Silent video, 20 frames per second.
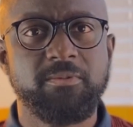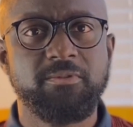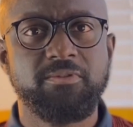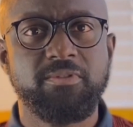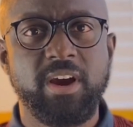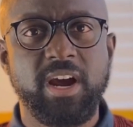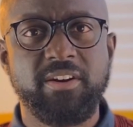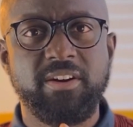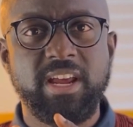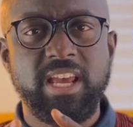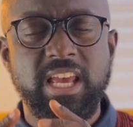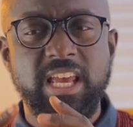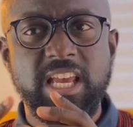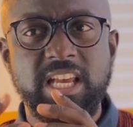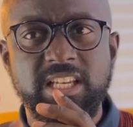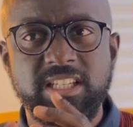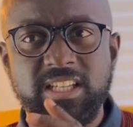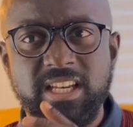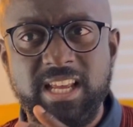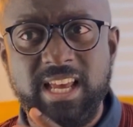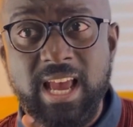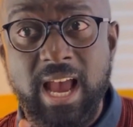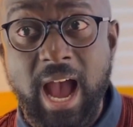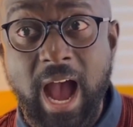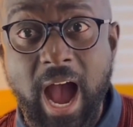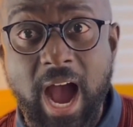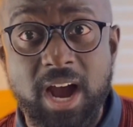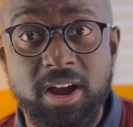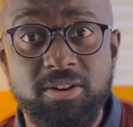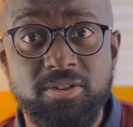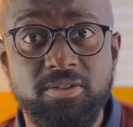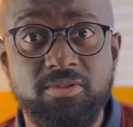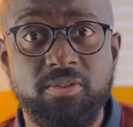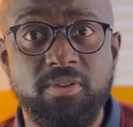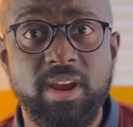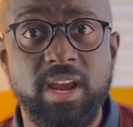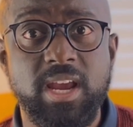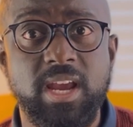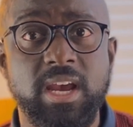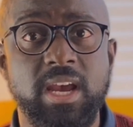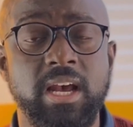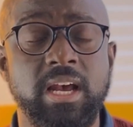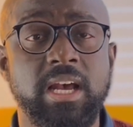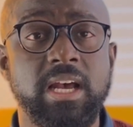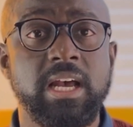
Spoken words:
very easily angry.